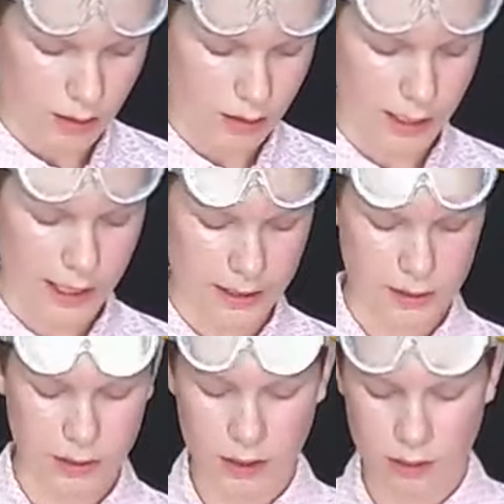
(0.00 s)
Okay,
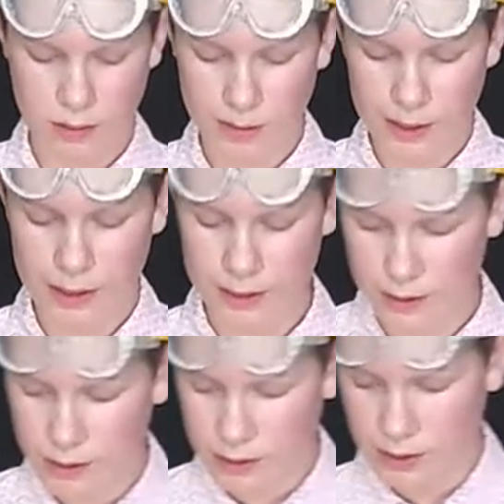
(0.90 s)
so what we're gonna
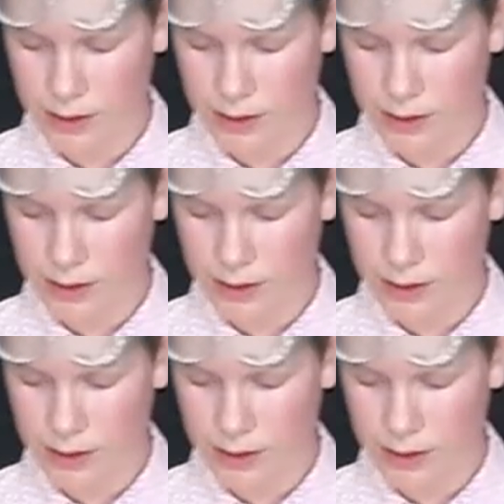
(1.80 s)
do